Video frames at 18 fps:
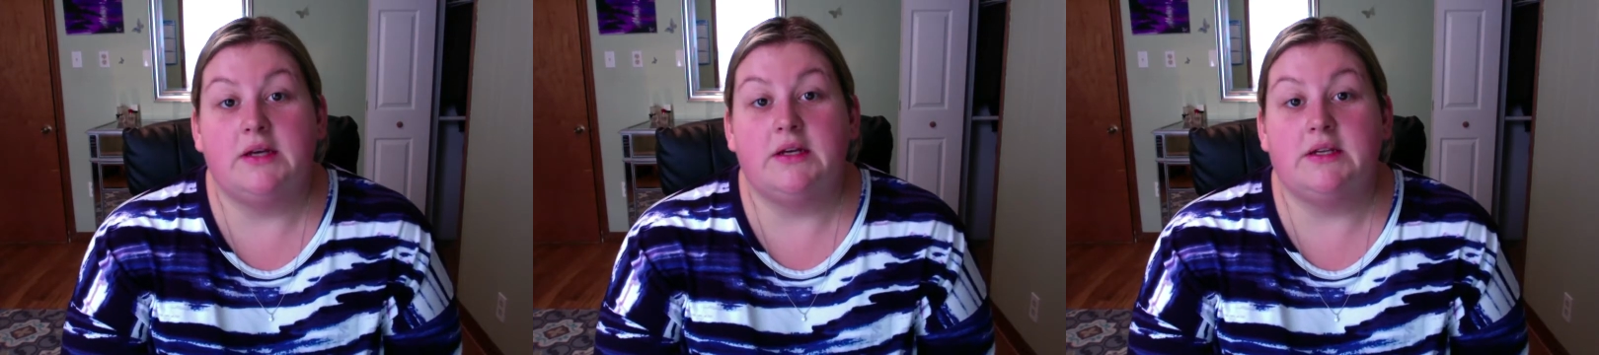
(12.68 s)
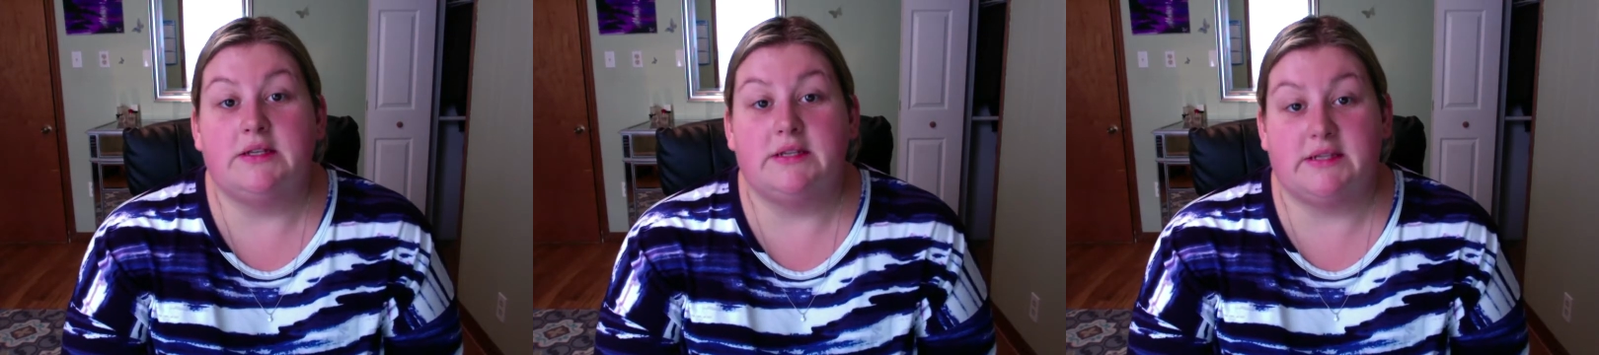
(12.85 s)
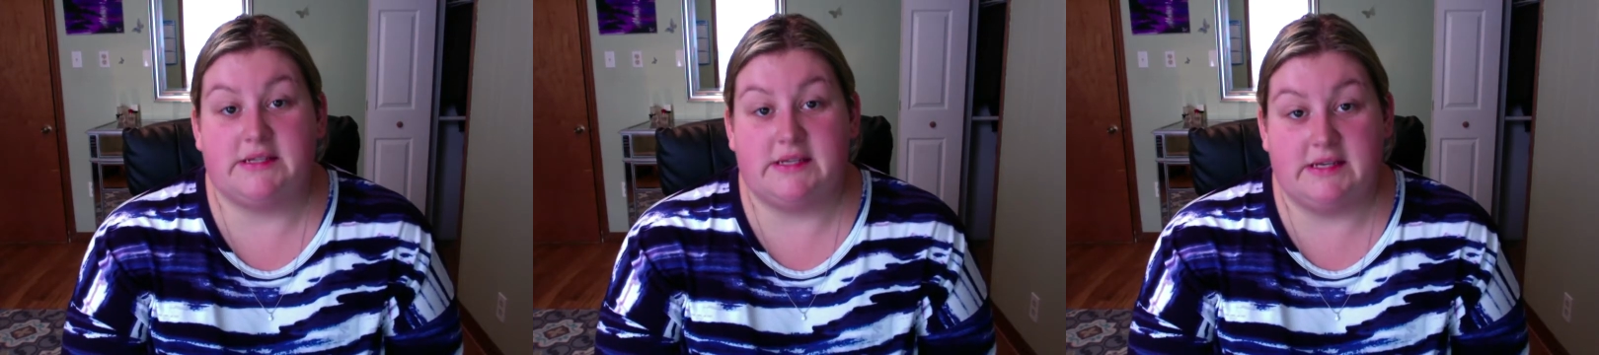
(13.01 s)

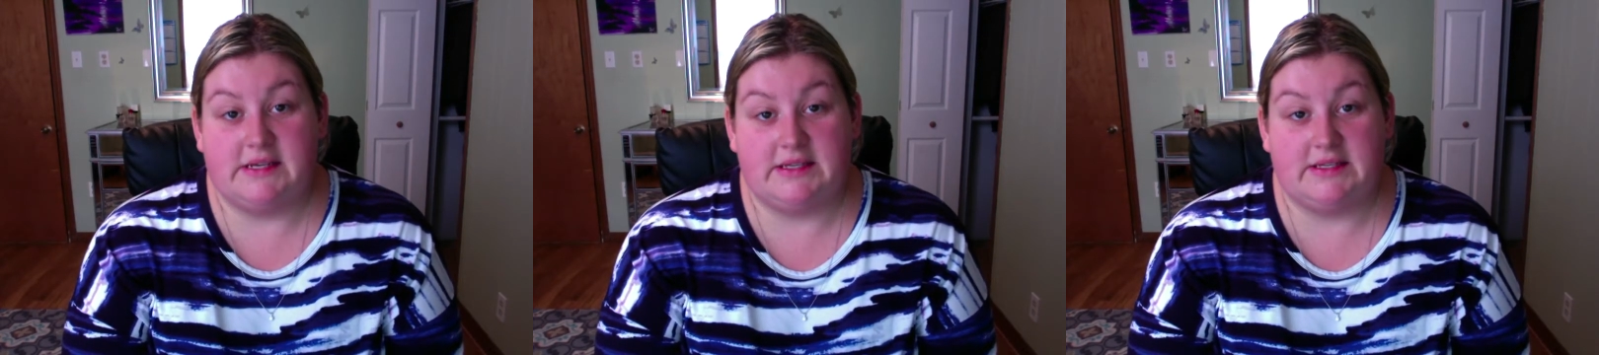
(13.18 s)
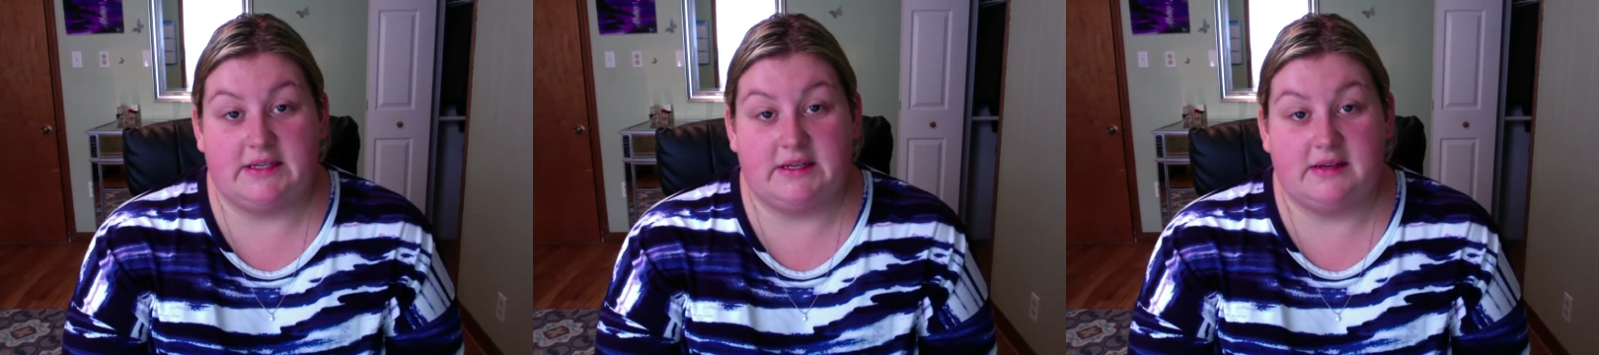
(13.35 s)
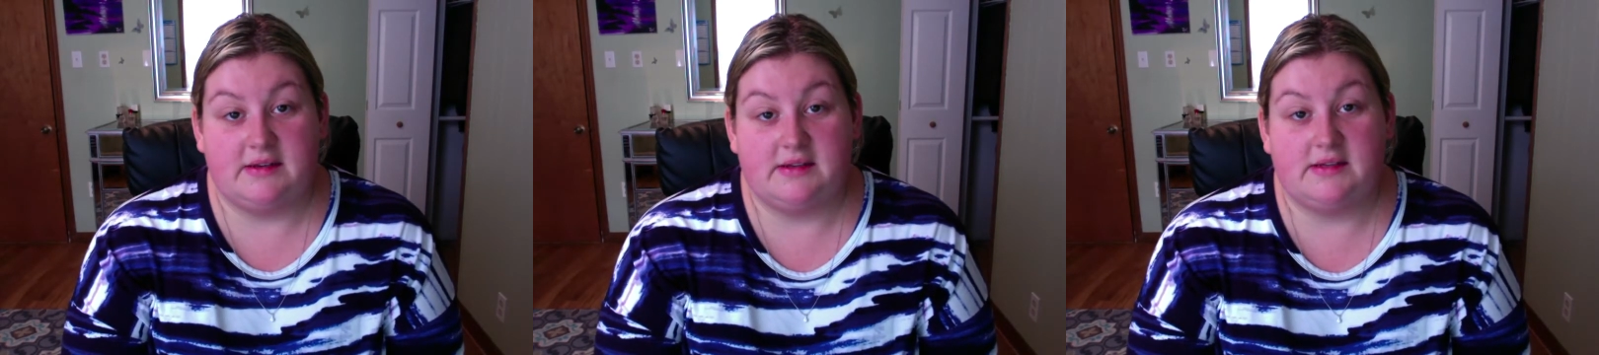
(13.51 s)

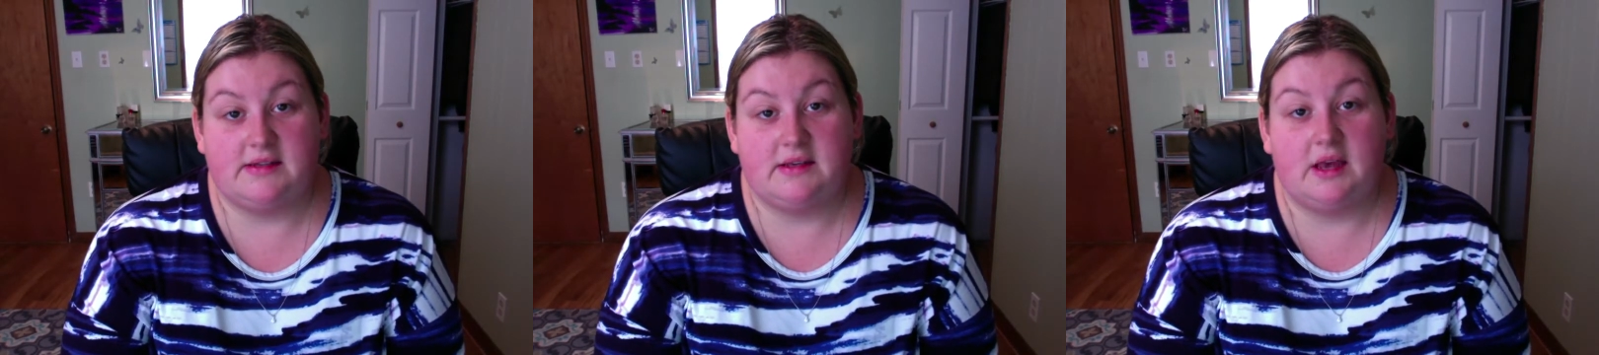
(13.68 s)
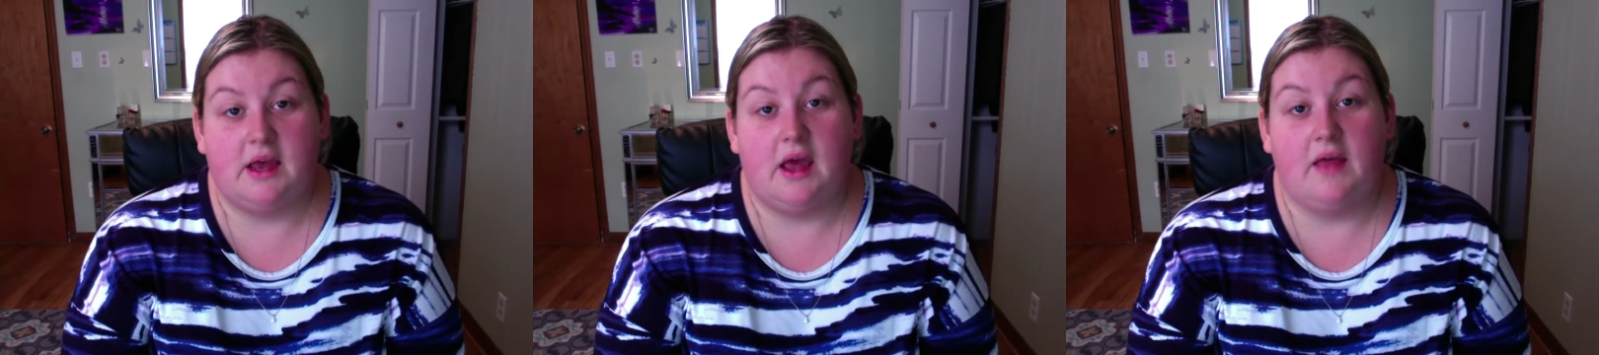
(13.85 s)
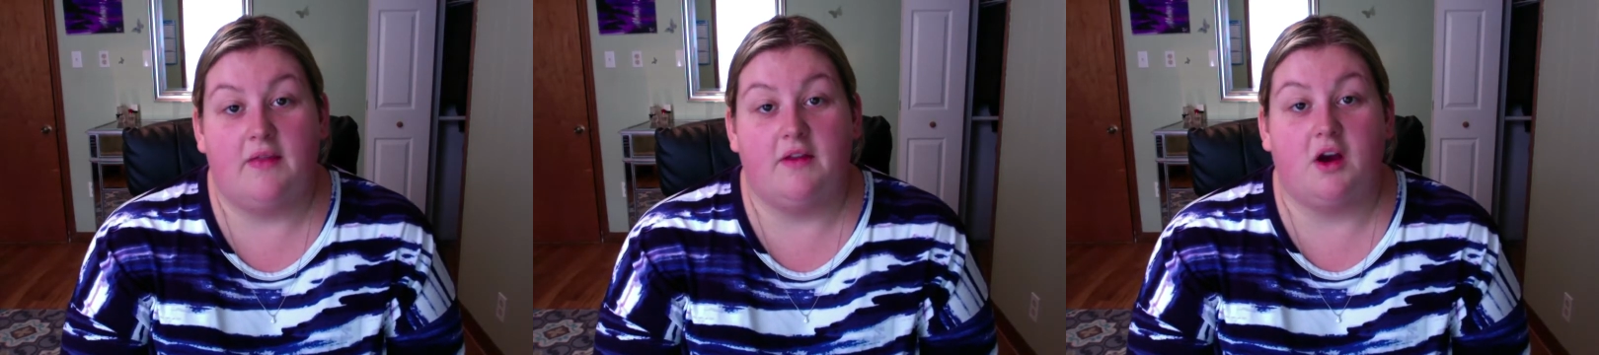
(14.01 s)
diseases,
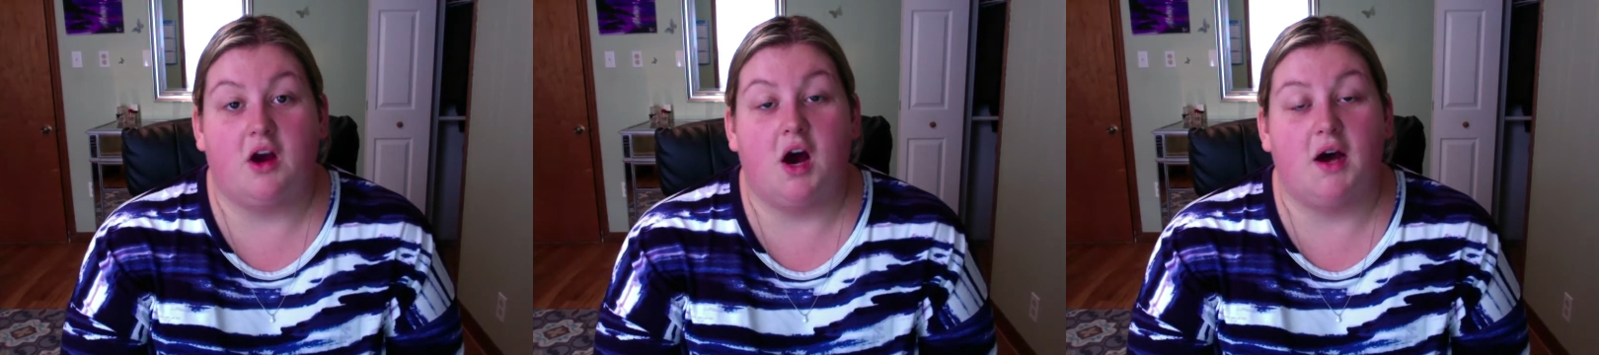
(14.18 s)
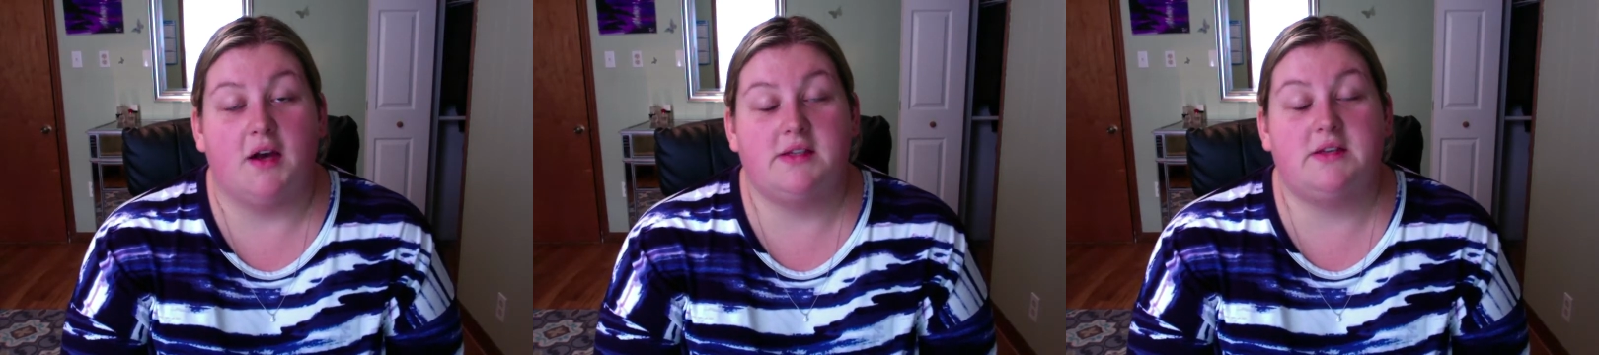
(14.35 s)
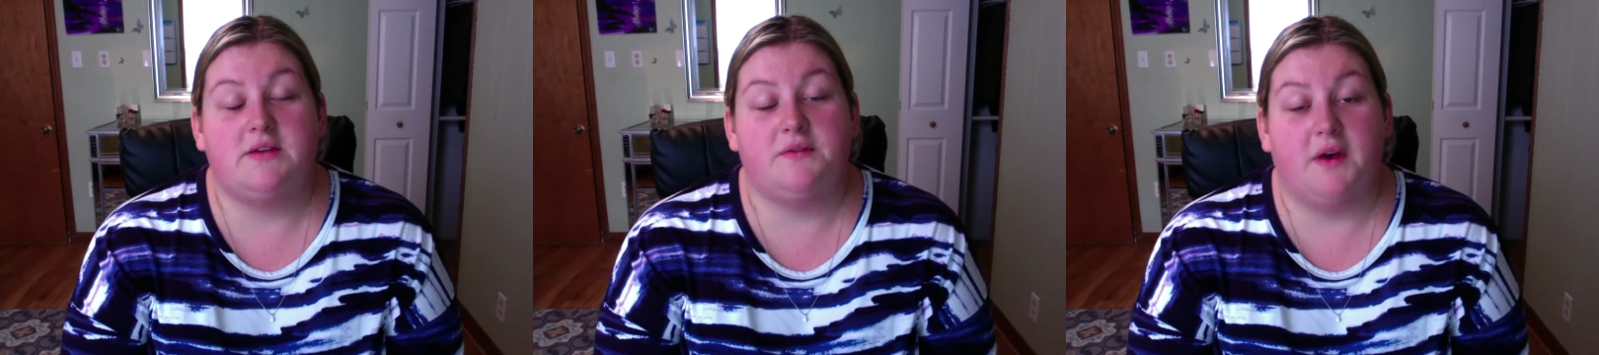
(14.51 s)
and the
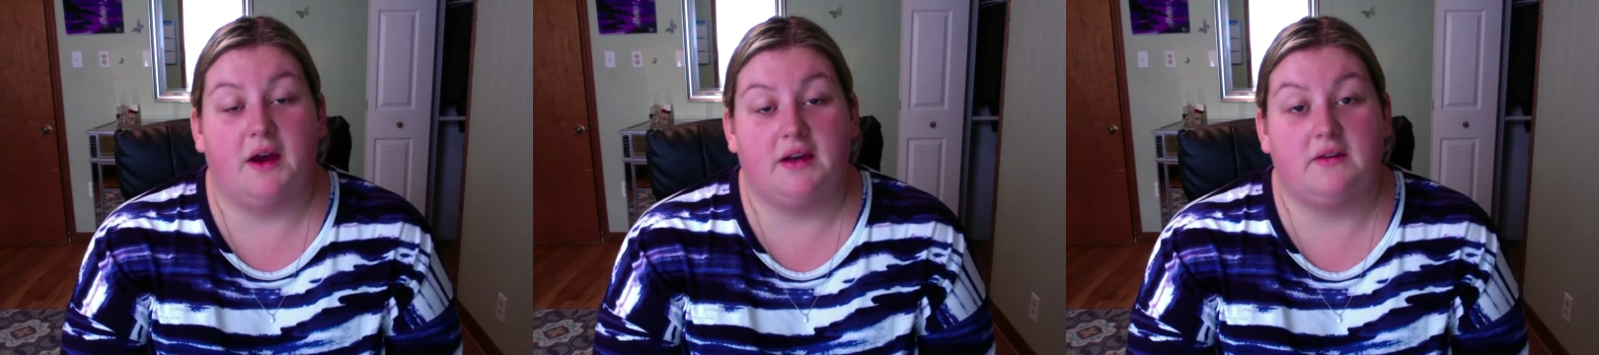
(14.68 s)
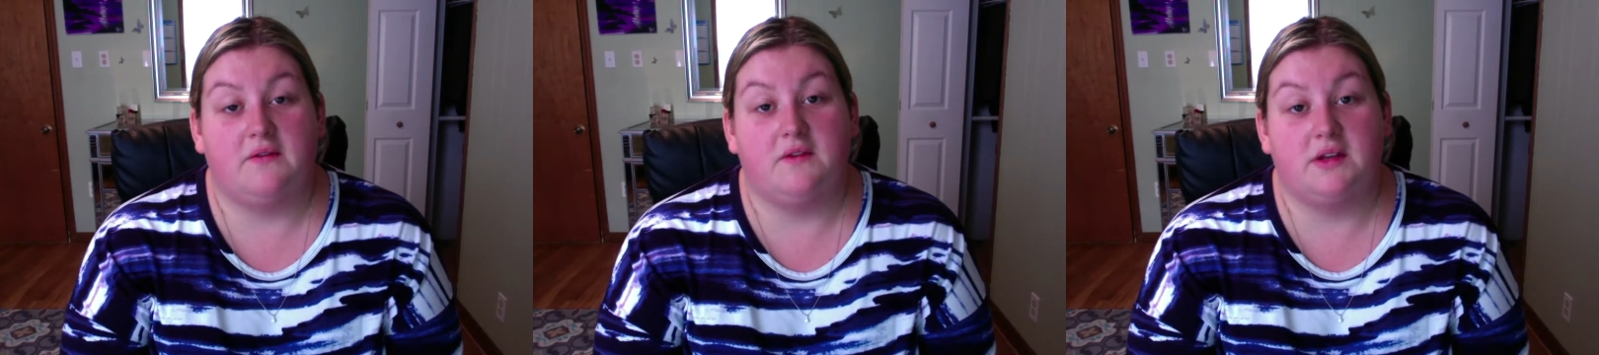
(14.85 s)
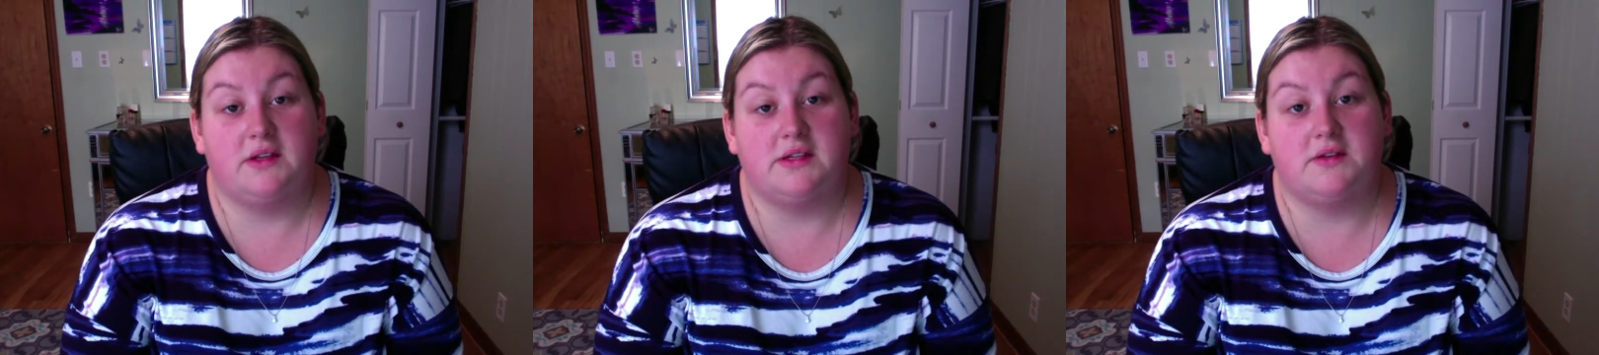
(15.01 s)
cost
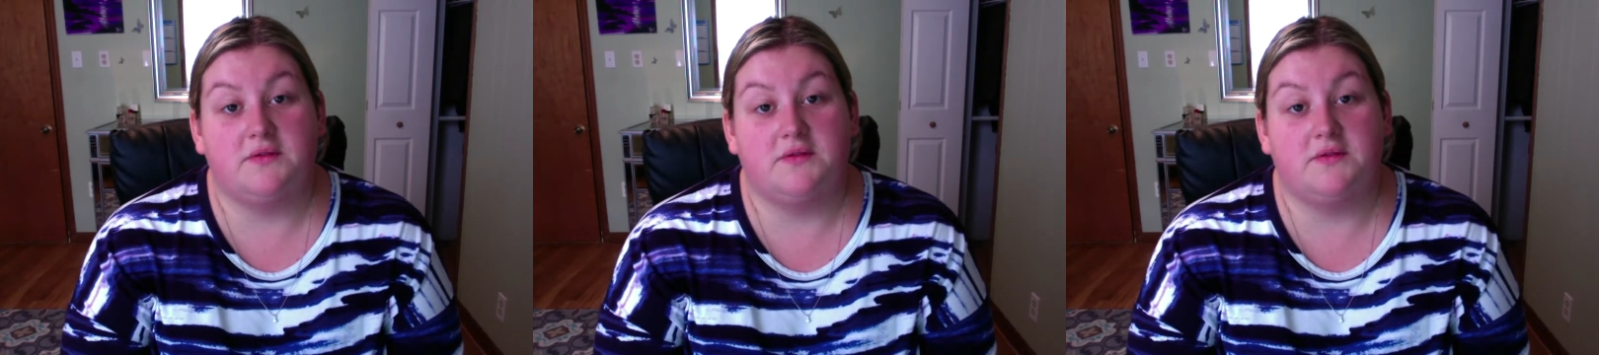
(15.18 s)
effectiveness